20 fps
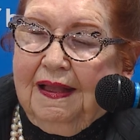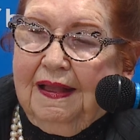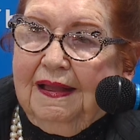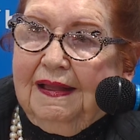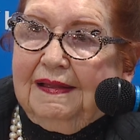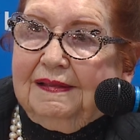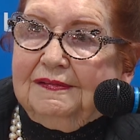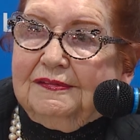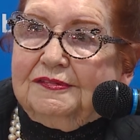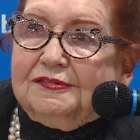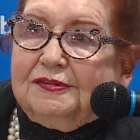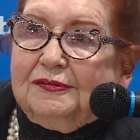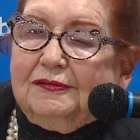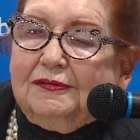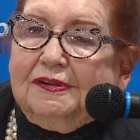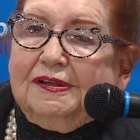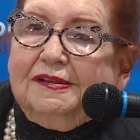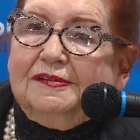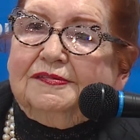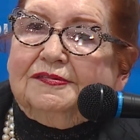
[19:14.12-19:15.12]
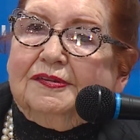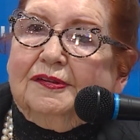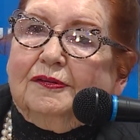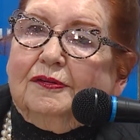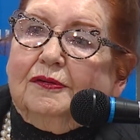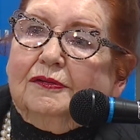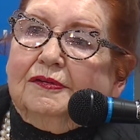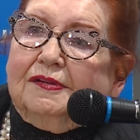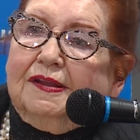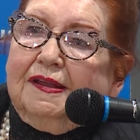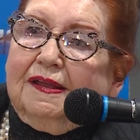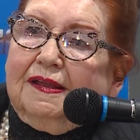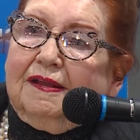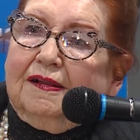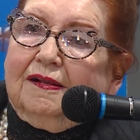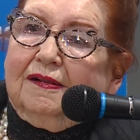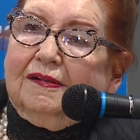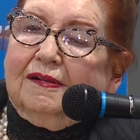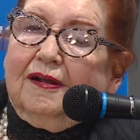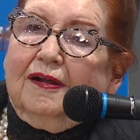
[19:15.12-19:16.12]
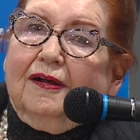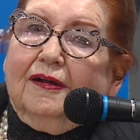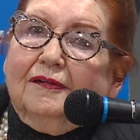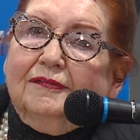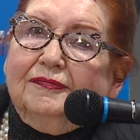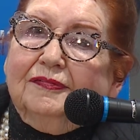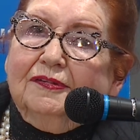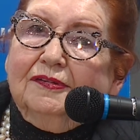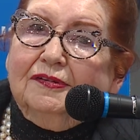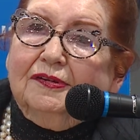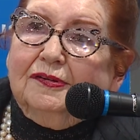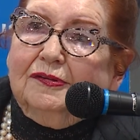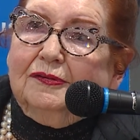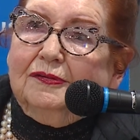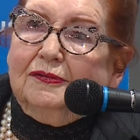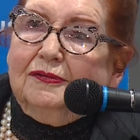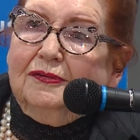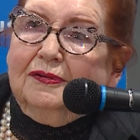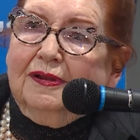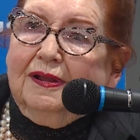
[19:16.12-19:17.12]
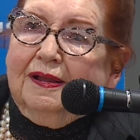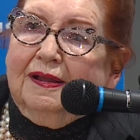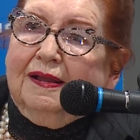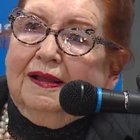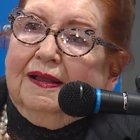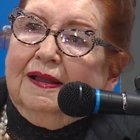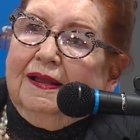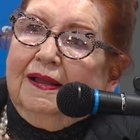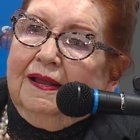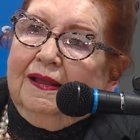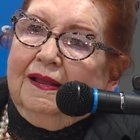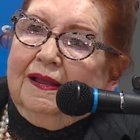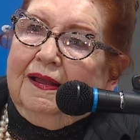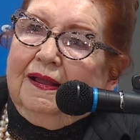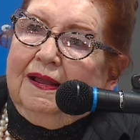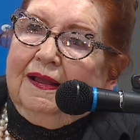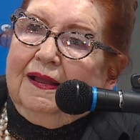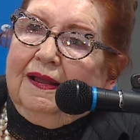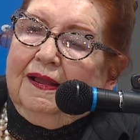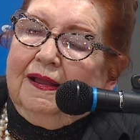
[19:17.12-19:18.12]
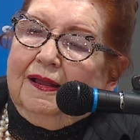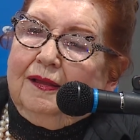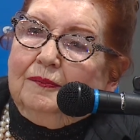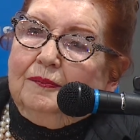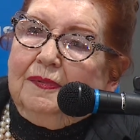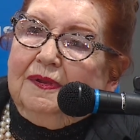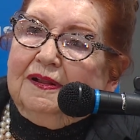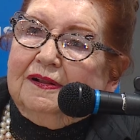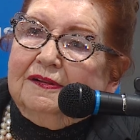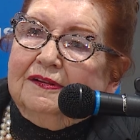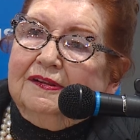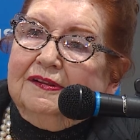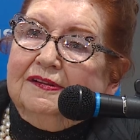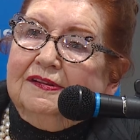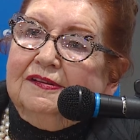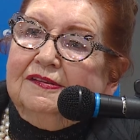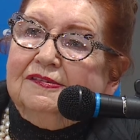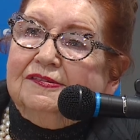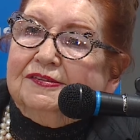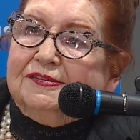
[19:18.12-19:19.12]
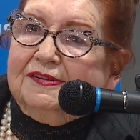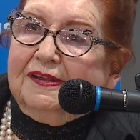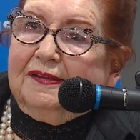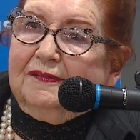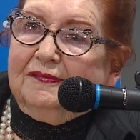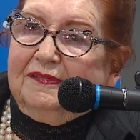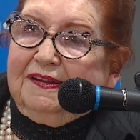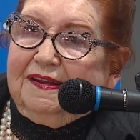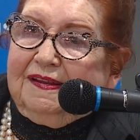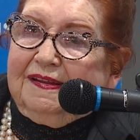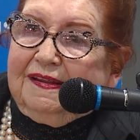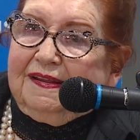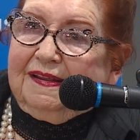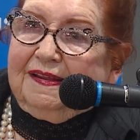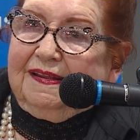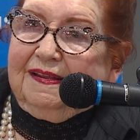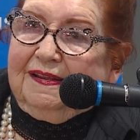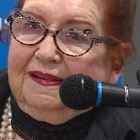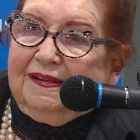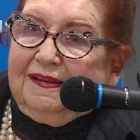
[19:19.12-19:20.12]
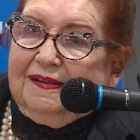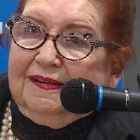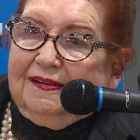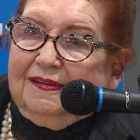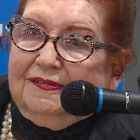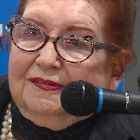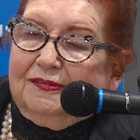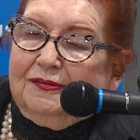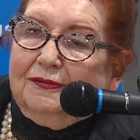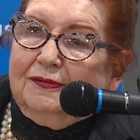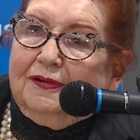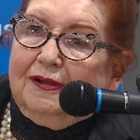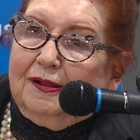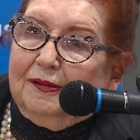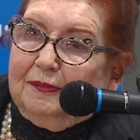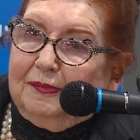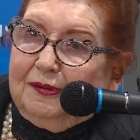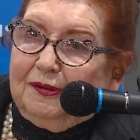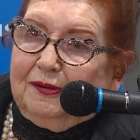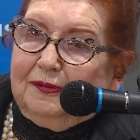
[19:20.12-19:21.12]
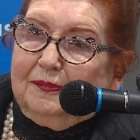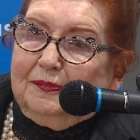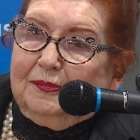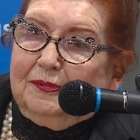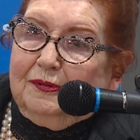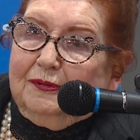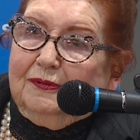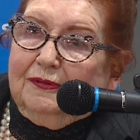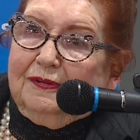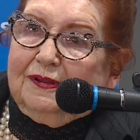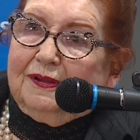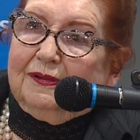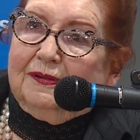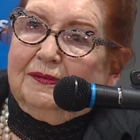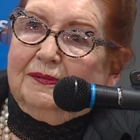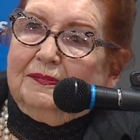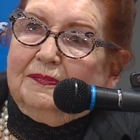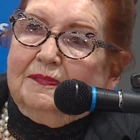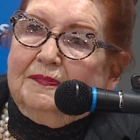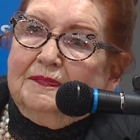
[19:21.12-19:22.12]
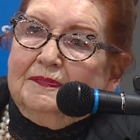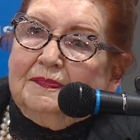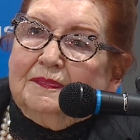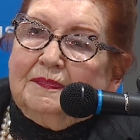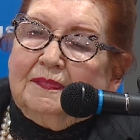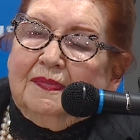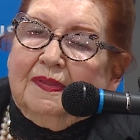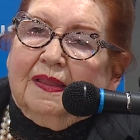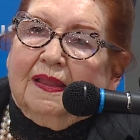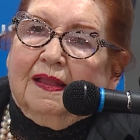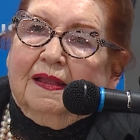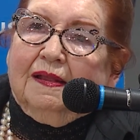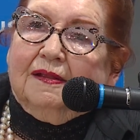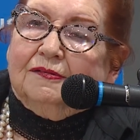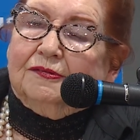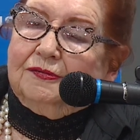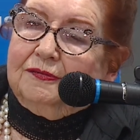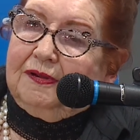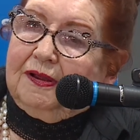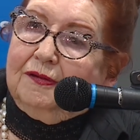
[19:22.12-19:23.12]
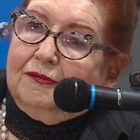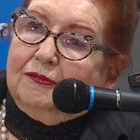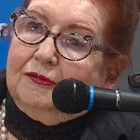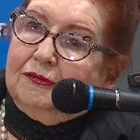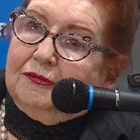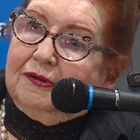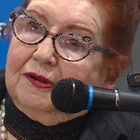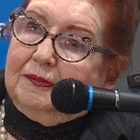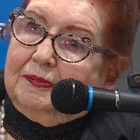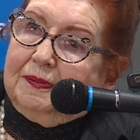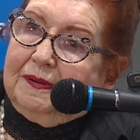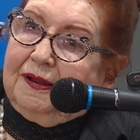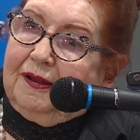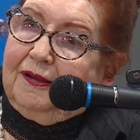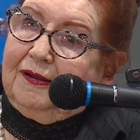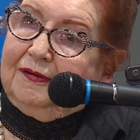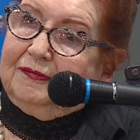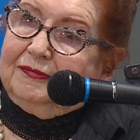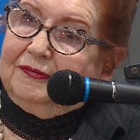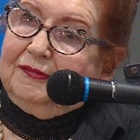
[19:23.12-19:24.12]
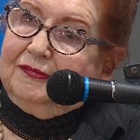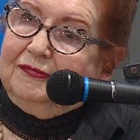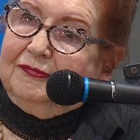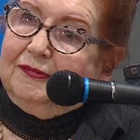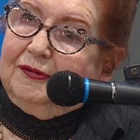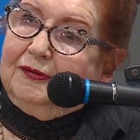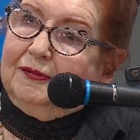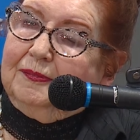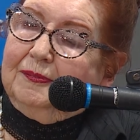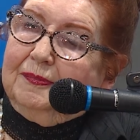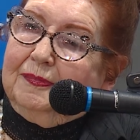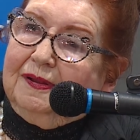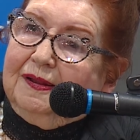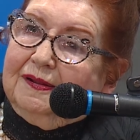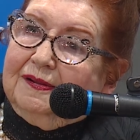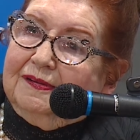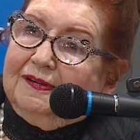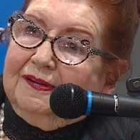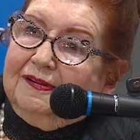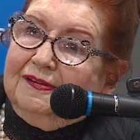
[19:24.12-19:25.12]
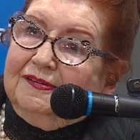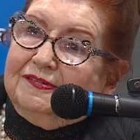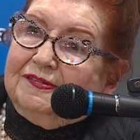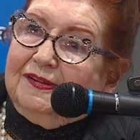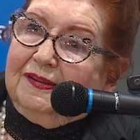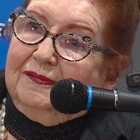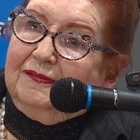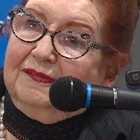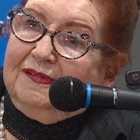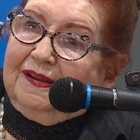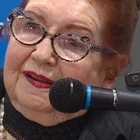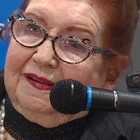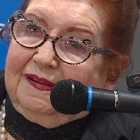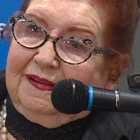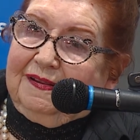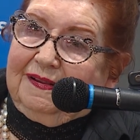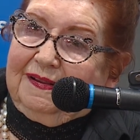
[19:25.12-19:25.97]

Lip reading: And so he said, okay, I'll offer you $1,070,000 to Albert Abdullah. So I wrote up an offer for $1,070,000.